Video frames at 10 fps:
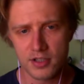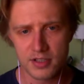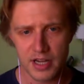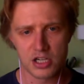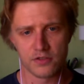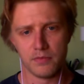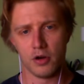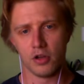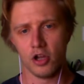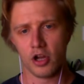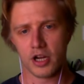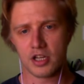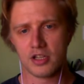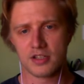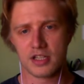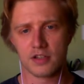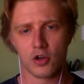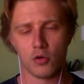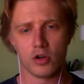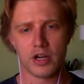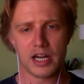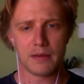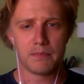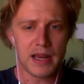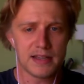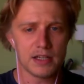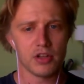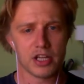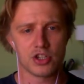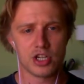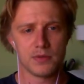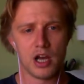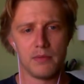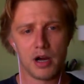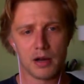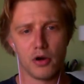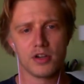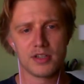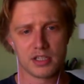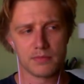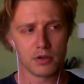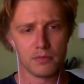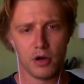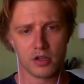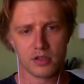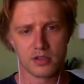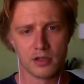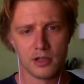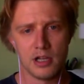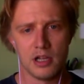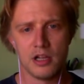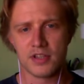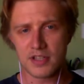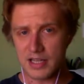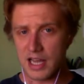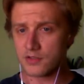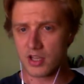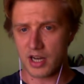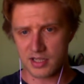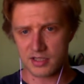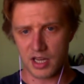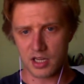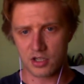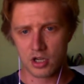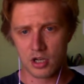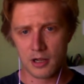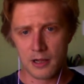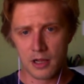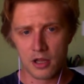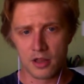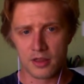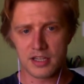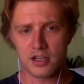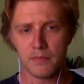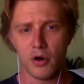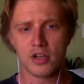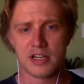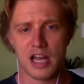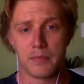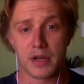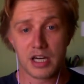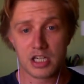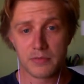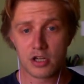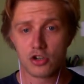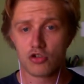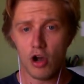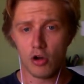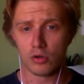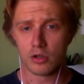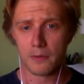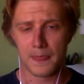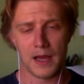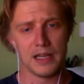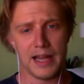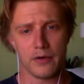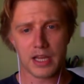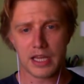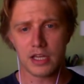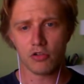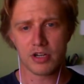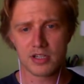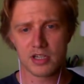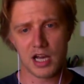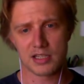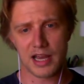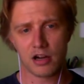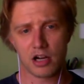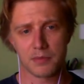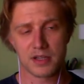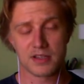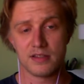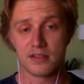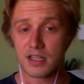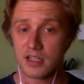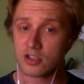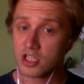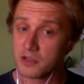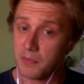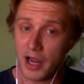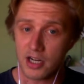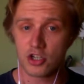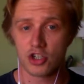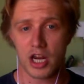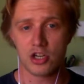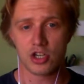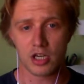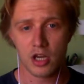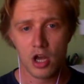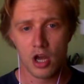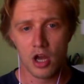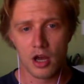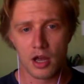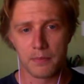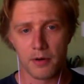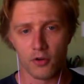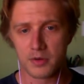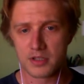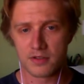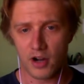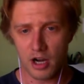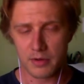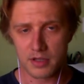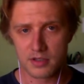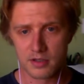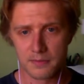stage of learning consists of coordinating basic relationships among motor system components. This allows for the next stage. These components are now beginning to be controlled, allowing increased task outcome consistency despite changing performance environments.